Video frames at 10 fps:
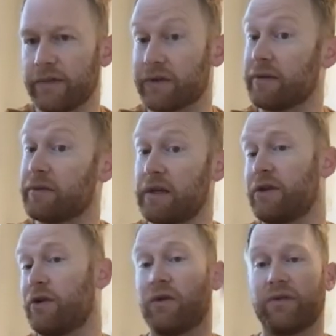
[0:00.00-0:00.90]
So sometimes
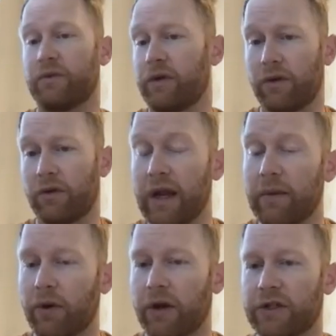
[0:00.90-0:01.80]
you don't always want to create
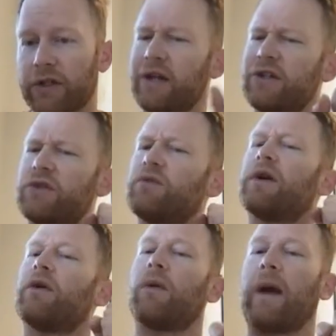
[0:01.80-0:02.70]
a project. You actually just
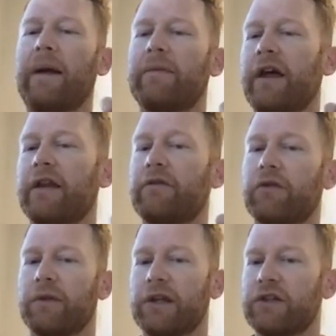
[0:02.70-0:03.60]
want to grab that
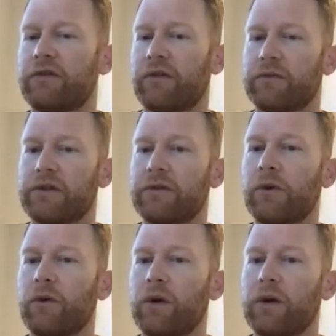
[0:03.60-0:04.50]
information from
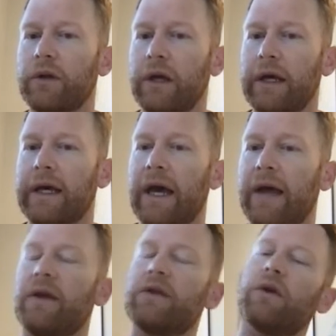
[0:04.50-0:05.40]
SumoQuote,
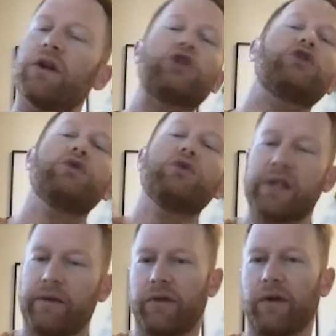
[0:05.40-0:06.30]
and then you want to do
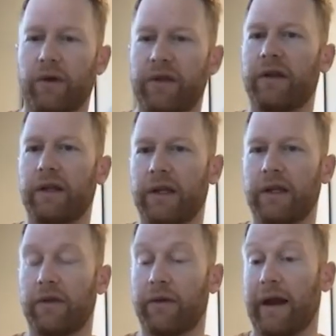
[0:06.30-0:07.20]
something with it in
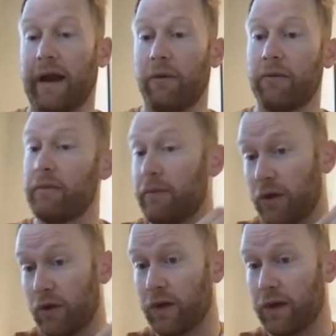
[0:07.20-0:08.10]
another app, maybe
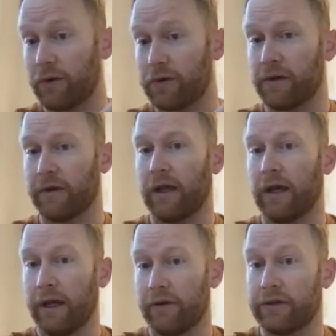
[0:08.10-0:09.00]
in QuickBooks
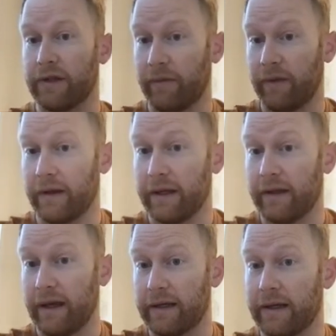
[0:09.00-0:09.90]
Online or something like
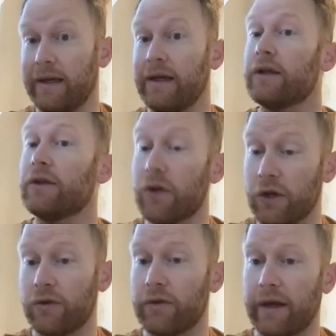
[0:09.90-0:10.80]
that. You
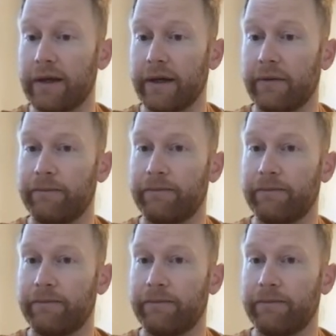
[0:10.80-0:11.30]
can do that now.